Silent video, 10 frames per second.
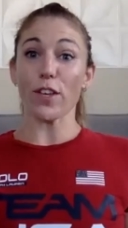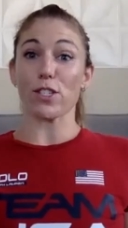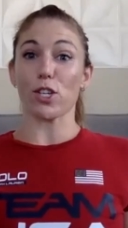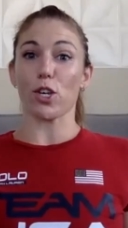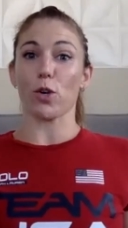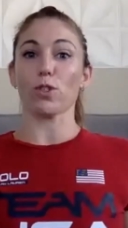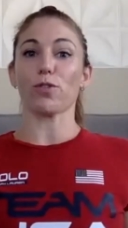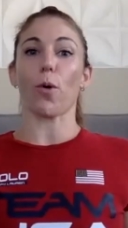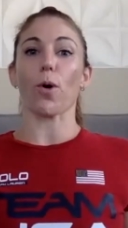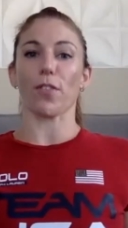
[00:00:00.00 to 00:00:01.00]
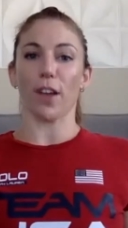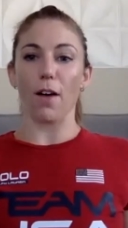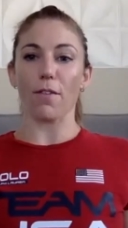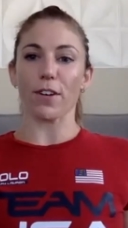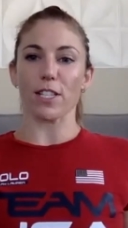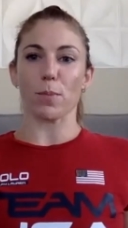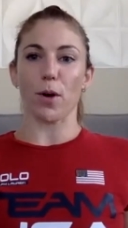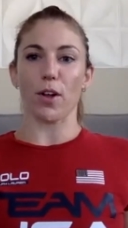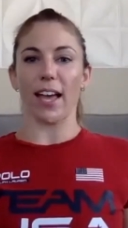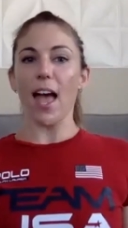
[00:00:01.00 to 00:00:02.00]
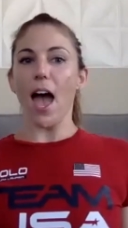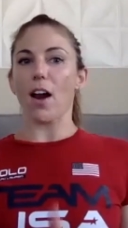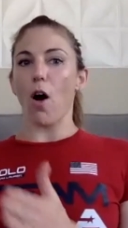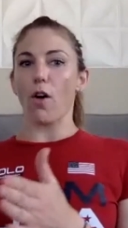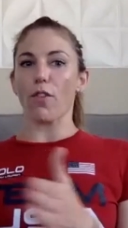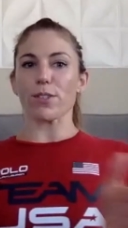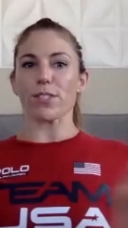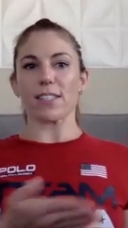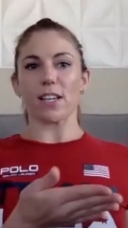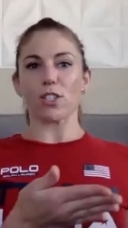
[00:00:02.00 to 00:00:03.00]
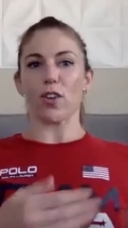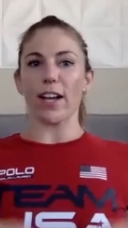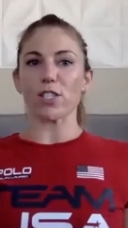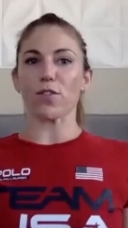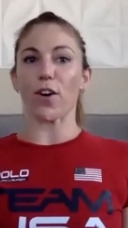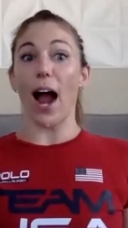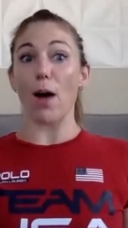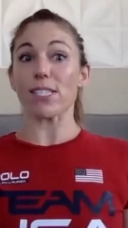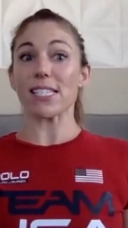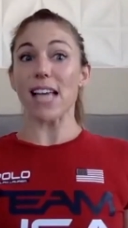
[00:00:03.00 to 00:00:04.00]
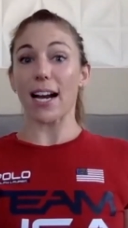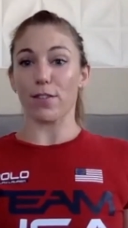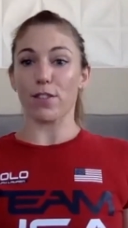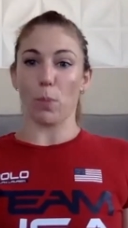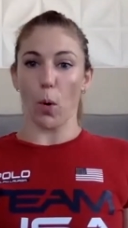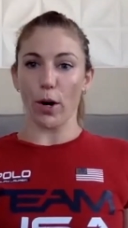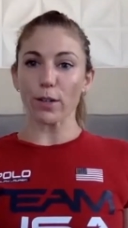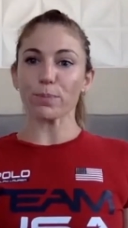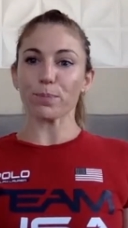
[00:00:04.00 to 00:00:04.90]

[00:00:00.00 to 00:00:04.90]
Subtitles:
is huge for the confidence building and all of those things that transfer outside of sport.